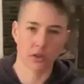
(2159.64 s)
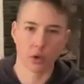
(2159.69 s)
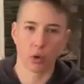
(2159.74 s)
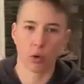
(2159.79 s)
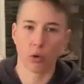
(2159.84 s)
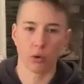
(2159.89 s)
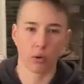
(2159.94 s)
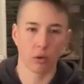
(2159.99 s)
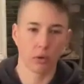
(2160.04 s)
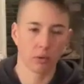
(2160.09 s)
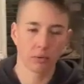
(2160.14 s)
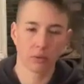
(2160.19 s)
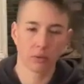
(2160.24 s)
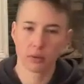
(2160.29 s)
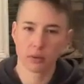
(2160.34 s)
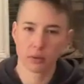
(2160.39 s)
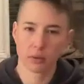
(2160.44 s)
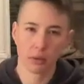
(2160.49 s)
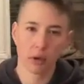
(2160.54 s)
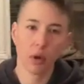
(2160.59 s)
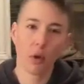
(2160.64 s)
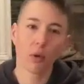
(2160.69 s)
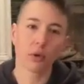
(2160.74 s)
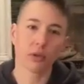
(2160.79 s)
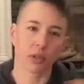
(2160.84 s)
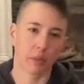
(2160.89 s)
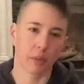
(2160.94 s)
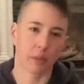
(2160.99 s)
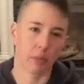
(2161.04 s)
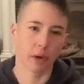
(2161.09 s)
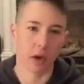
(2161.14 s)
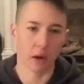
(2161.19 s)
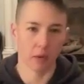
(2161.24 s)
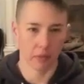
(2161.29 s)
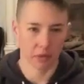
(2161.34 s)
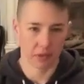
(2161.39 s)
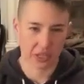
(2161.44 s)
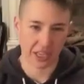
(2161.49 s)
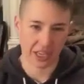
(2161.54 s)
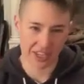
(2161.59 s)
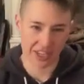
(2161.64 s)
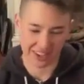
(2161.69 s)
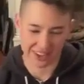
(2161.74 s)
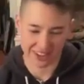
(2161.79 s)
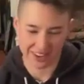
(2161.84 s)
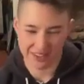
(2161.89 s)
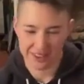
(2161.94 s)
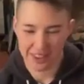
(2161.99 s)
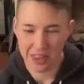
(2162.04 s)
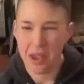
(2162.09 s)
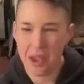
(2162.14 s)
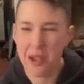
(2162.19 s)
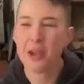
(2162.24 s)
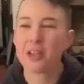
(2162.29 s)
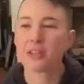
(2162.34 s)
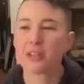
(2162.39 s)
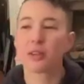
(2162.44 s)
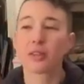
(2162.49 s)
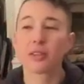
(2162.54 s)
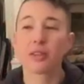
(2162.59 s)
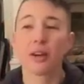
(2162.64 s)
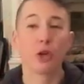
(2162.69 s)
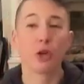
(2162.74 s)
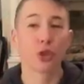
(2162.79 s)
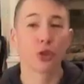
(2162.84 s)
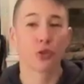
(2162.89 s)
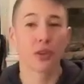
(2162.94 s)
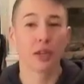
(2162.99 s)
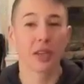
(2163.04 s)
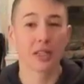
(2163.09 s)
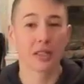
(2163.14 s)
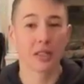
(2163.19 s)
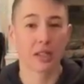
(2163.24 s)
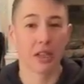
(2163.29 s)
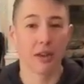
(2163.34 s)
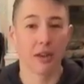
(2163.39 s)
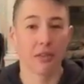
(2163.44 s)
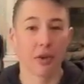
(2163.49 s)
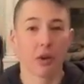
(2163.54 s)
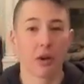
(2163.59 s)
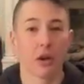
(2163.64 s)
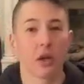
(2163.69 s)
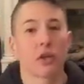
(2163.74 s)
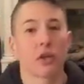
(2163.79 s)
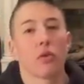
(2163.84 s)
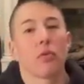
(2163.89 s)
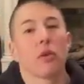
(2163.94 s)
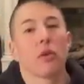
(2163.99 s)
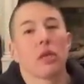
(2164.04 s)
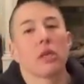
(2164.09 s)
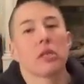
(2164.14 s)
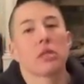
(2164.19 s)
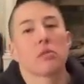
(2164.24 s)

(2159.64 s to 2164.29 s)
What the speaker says: That's a whole separate conversation. So as long as you're feeling safe and you're not doing one of